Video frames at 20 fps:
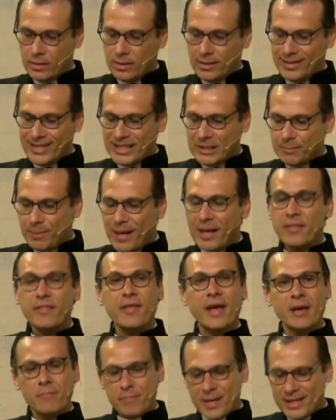Despite
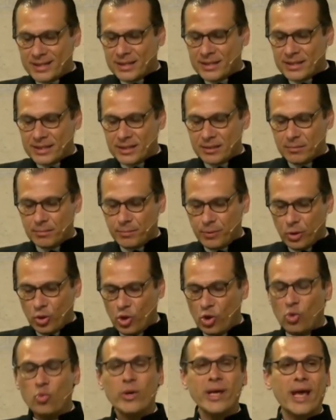the immense
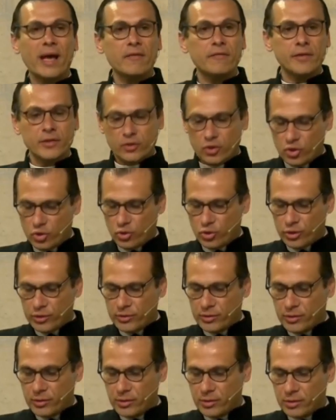blow we have
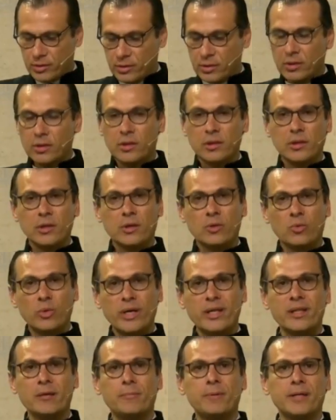endured,
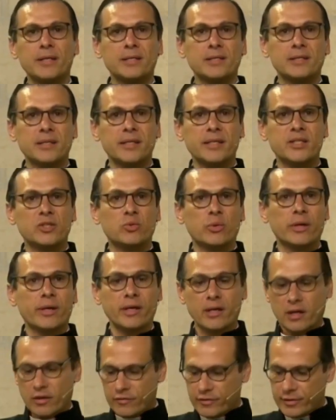we the Palestinians will
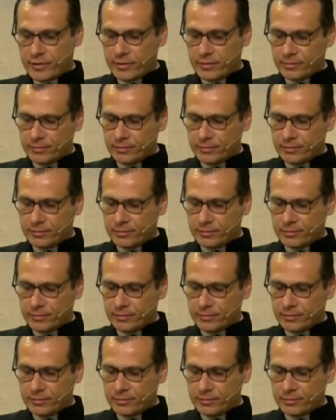recover.